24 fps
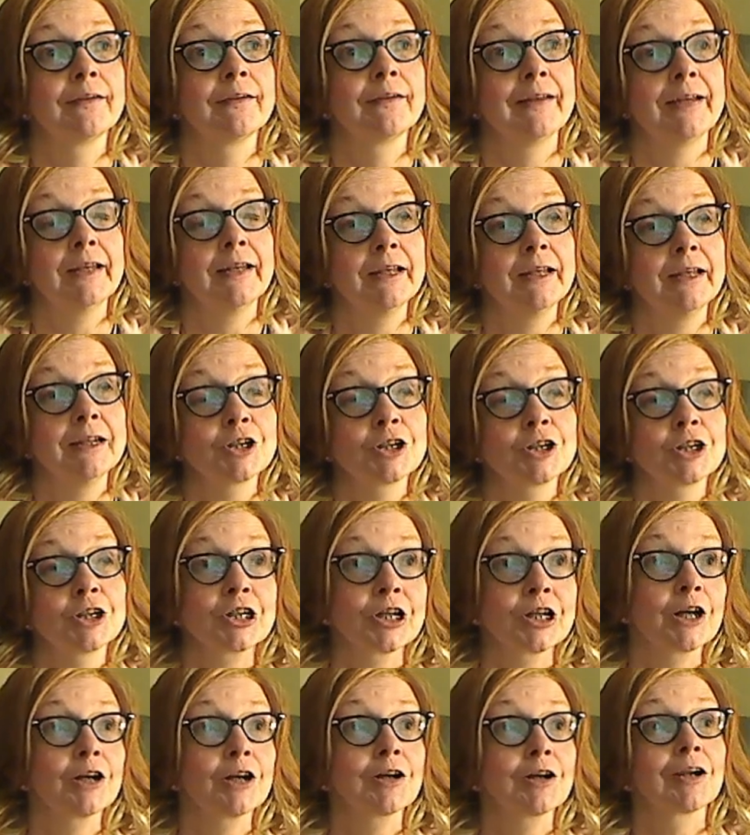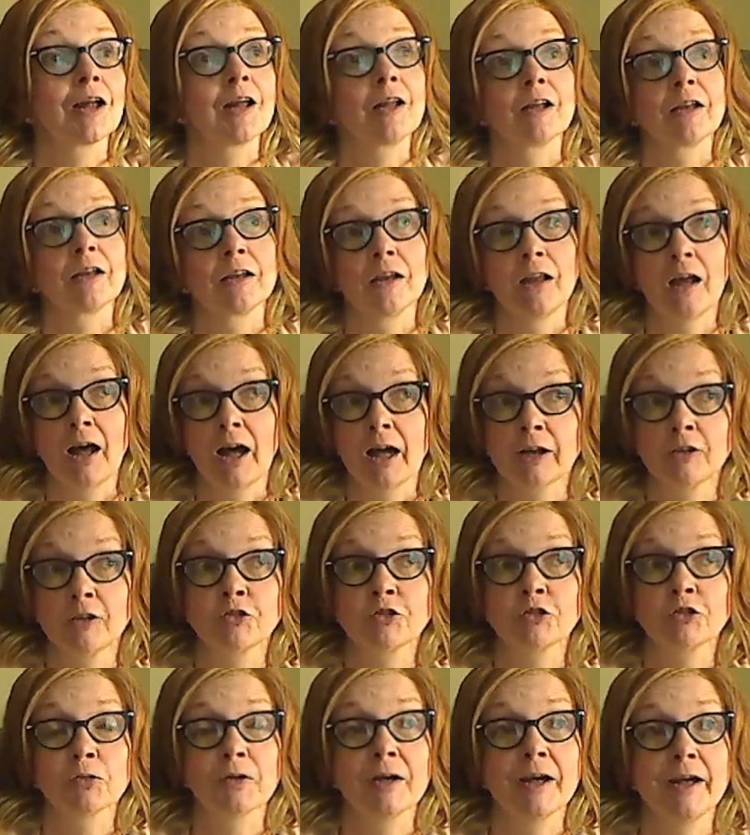that it shared a lot of
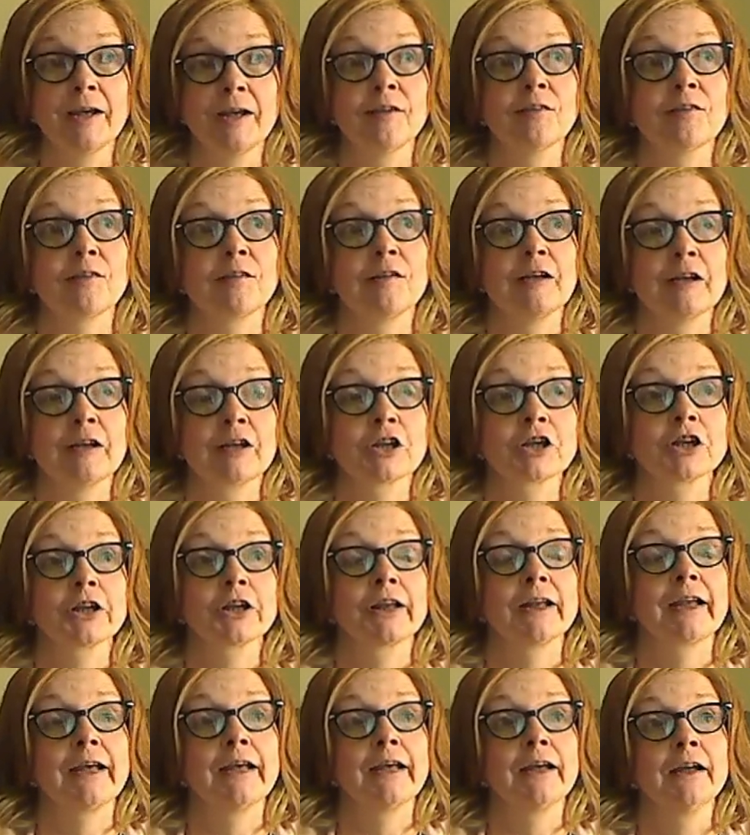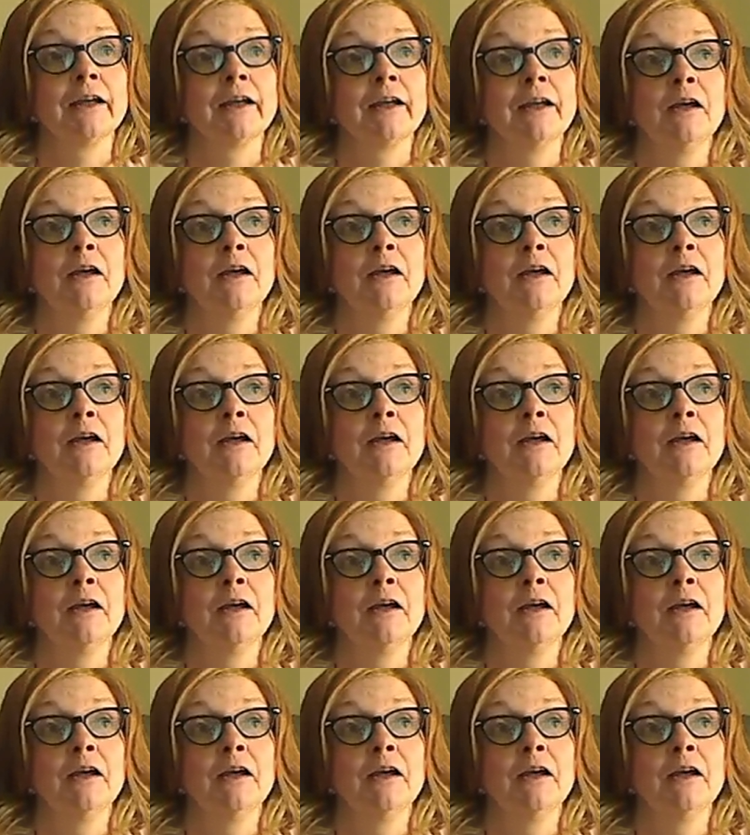traits initially